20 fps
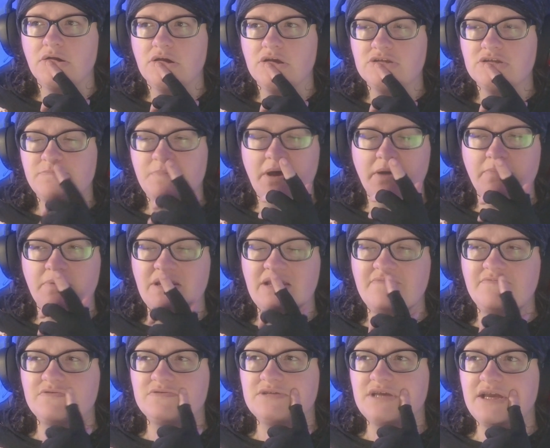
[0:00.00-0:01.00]
but I
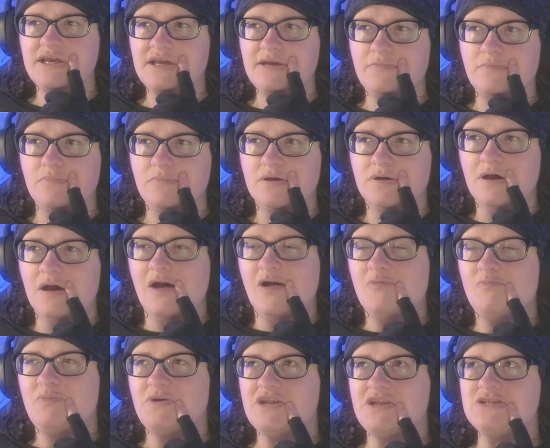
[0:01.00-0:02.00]
believe it was him.
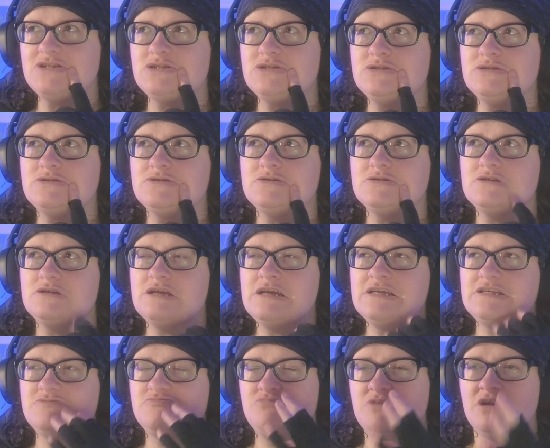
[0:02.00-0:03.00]
But
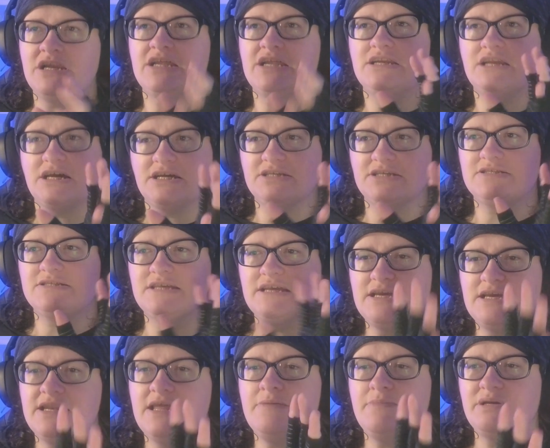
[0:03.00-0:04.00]
it's really nice
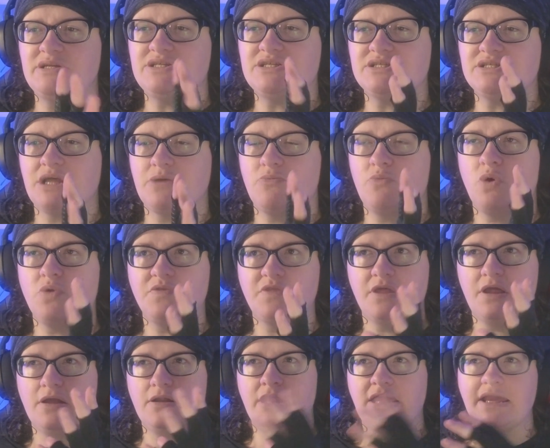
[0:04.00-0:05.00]
seeing images like
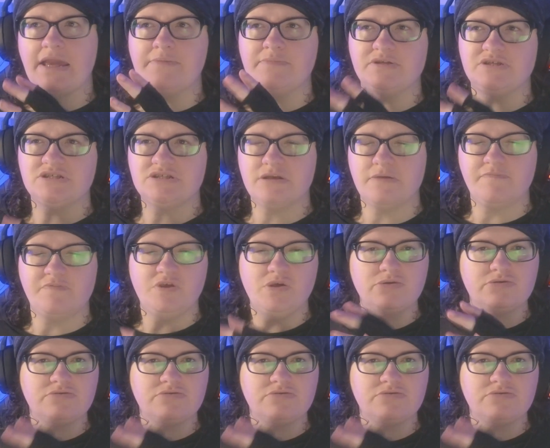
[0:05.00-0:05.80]
what images of you from